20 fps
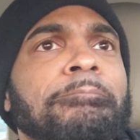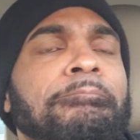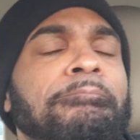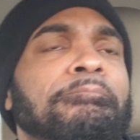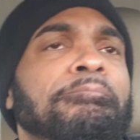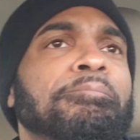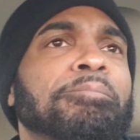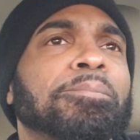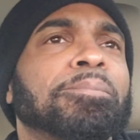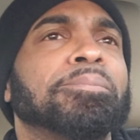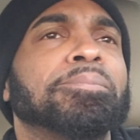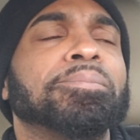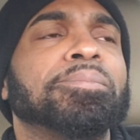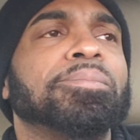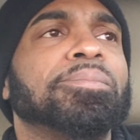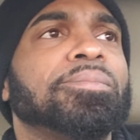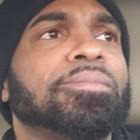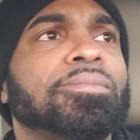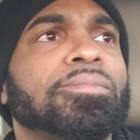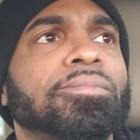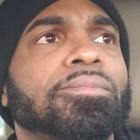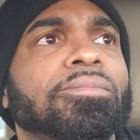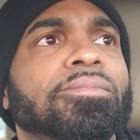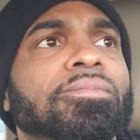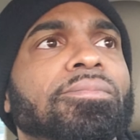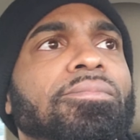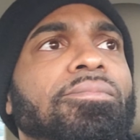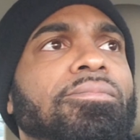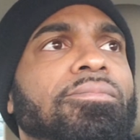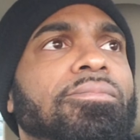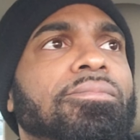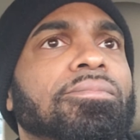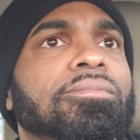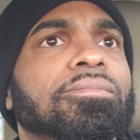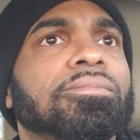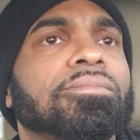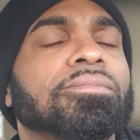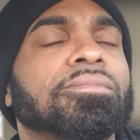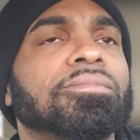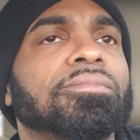
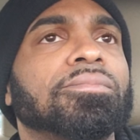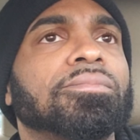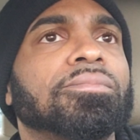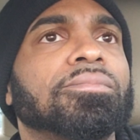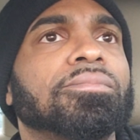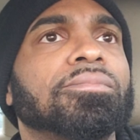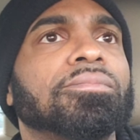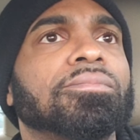[no speech]